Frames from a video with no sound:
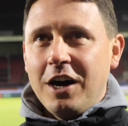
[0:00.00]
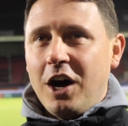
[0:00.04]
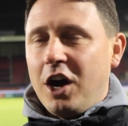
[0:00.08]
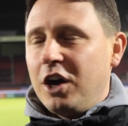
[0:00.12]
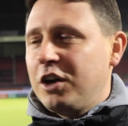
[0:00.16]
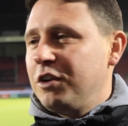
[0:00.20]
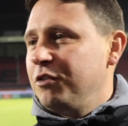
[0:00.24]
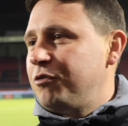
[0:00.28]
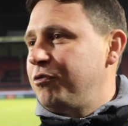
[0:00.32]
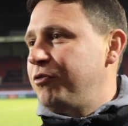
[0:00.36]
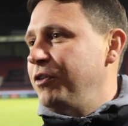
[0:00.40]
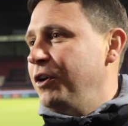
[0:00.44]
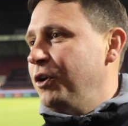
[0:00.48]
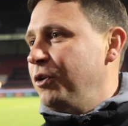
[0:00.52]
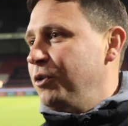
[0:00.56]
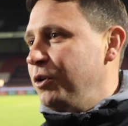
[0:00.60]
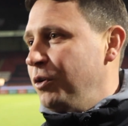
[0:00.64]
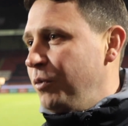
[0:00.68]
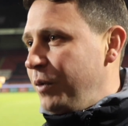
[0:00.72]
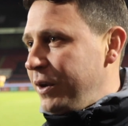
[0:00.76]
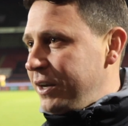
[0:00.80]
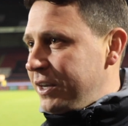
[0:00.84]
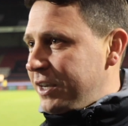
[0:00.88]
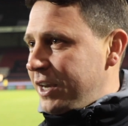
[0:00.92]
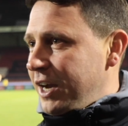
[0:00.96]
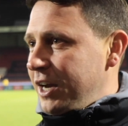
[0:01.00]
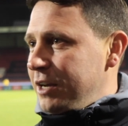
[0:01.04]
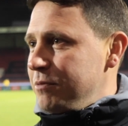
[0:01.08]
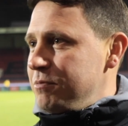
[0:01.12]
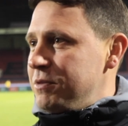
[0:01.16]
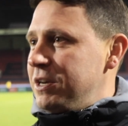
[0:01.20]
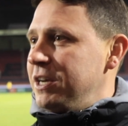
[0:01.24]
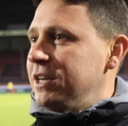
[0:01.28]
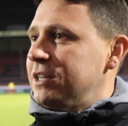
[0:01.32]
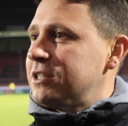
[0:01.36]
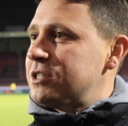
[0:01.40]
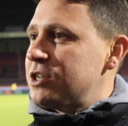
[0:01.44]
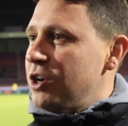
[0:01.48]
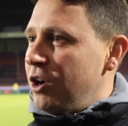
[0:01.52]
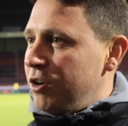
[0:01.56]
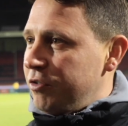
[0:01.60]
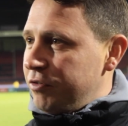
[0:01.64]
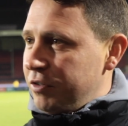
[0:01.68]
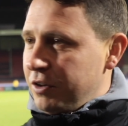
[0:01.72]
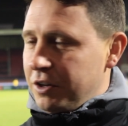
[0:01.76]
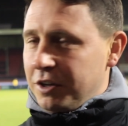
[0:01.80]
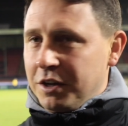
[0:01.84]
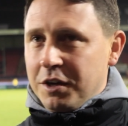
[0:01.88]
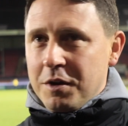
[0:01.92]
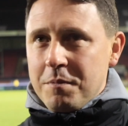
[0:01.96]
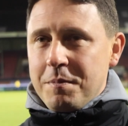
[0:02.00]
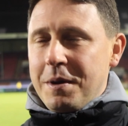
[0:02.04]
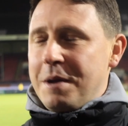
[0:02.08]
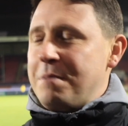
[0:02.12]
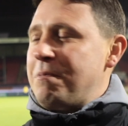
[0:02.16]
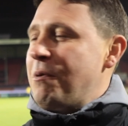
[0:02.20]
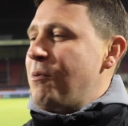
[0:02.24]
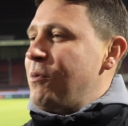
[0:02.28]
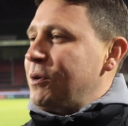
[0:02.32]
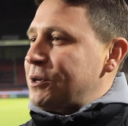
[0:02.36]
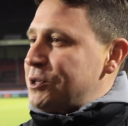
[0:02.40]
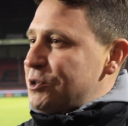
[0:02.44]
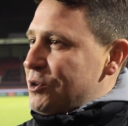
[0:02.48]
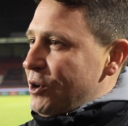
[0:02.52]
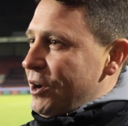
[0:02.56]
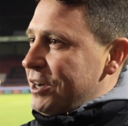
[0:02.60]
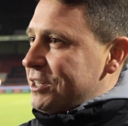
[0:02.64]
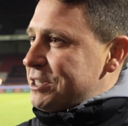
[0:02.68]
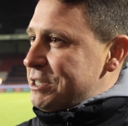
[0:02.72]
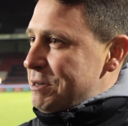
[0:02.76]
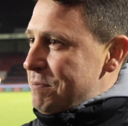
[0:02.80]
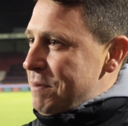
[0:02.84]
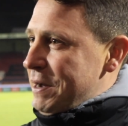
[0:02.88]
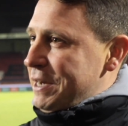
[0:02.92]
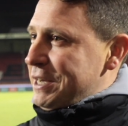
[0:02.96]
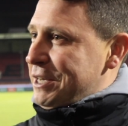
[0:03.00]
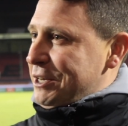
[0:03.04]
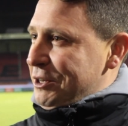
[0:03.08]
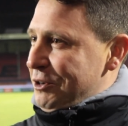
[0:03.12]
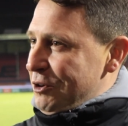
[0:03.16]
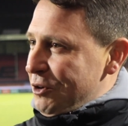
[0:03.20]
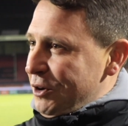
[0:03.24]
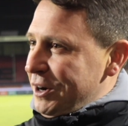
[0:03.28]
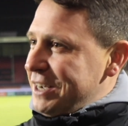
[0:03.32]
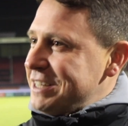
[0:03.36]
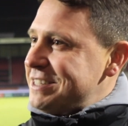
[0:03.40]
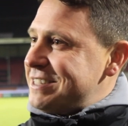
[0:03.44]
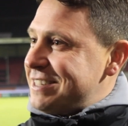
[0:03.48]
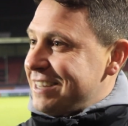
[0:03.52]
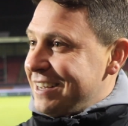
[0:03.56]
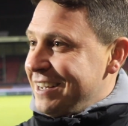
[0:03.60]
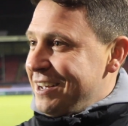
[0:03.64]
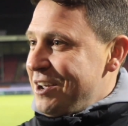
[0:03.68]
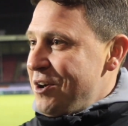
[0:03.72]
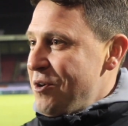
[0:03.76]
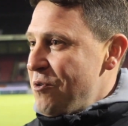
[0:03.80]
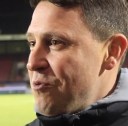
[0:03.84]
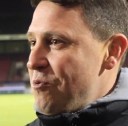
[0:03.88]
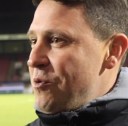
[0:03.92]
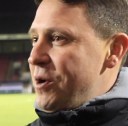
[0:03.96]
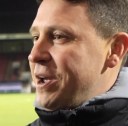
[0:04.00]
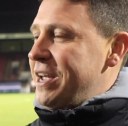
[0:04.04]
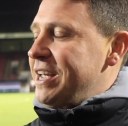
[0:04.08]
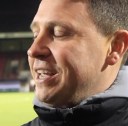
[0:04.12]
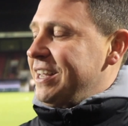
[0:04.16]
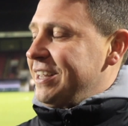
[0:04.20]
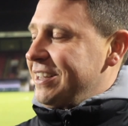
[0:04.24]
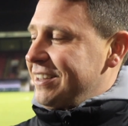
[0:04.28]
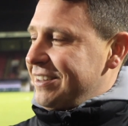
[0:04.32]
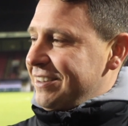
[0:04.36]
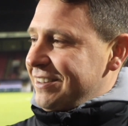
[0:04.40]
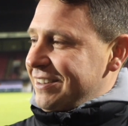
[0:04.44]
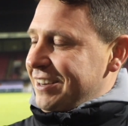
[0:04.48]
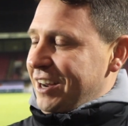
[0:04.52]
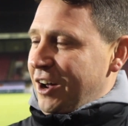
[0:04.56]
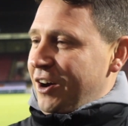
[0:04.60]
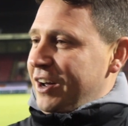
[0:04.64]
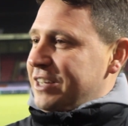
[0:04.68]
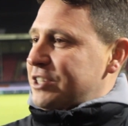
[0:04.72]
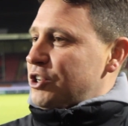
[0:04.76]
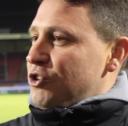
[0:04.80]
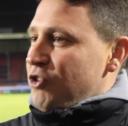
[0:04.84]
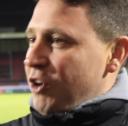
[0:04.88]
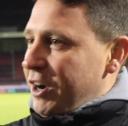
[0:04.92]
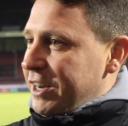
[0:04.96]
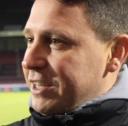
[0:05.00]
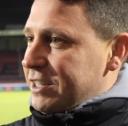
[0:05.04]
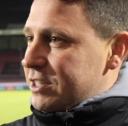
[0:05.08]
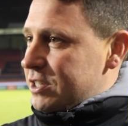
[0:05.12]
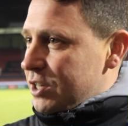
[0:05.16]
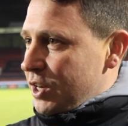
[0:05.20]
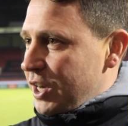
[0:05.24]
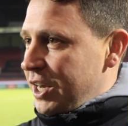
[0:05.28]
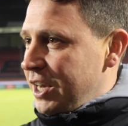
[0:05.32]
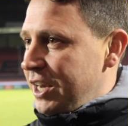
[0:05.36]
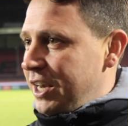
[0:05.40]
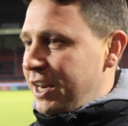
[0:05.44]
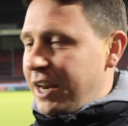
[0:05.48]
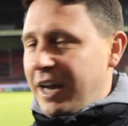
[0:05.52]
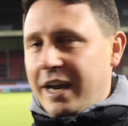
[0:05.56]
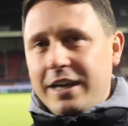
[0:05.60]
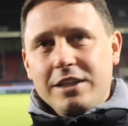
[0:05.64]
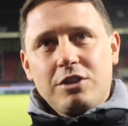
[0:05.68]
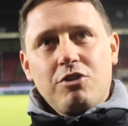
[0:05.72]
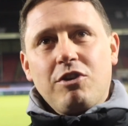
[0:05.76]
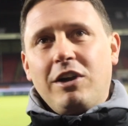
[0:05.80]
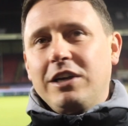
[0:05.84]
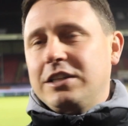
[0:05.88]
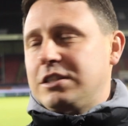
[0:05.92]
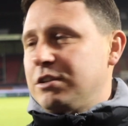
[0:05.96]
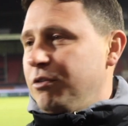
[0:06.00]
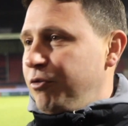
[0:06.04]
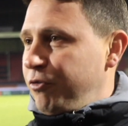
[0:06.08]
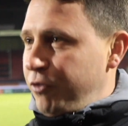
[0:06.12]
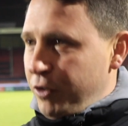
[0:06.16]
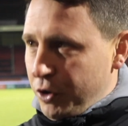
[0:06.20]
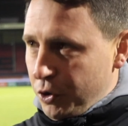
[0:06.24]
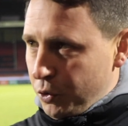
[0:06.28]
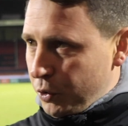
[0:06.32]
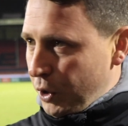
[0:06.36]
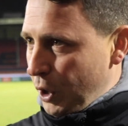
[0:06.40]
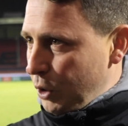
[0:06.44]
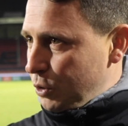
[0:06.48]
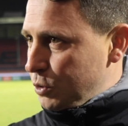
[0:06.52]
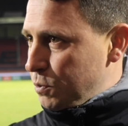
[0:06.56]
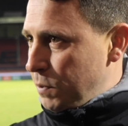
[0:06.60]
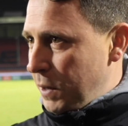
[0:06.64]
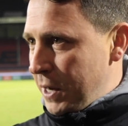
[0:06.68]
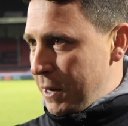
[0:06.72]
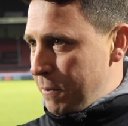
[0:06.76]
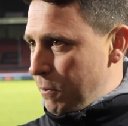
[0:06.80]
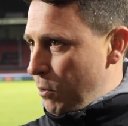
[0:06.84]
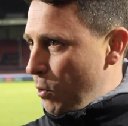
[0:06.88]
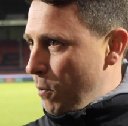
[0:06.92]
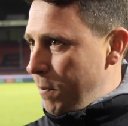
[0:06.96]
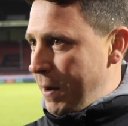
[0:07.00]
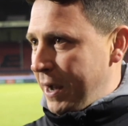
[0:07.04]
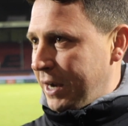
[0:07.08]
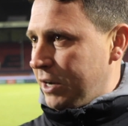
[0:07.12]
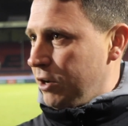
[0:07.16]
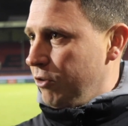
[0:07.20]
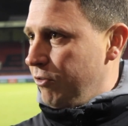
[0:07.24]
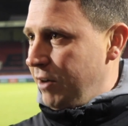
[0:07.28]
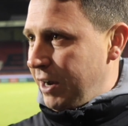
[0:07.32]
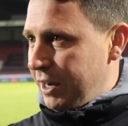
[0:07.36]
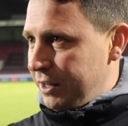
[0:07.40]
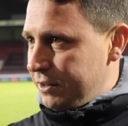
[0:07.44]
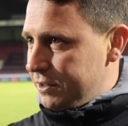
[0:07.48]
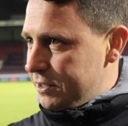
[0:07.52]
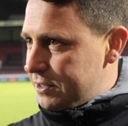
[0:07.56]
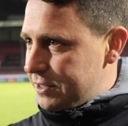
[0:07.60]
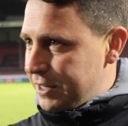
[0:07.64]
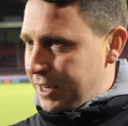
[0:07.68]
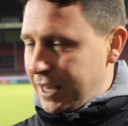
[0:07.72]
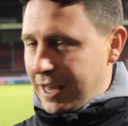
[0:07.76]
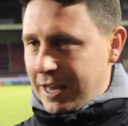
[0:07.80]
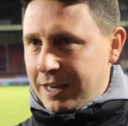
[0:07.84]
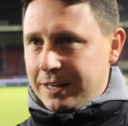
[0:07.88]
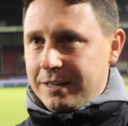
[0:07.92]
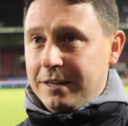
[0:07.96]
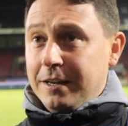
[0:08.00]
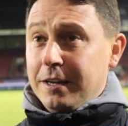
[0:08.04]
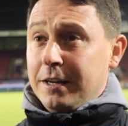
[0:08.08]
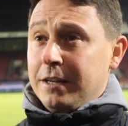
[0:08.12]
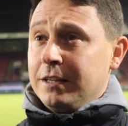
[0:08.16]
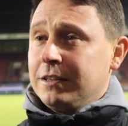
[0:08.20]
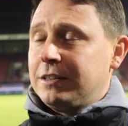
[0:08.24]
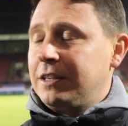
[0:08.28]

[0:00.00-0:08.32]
I could feel that when the game kicked off and people were trying to make a noise, it's great to hear that. It's great to feel those people back around us again.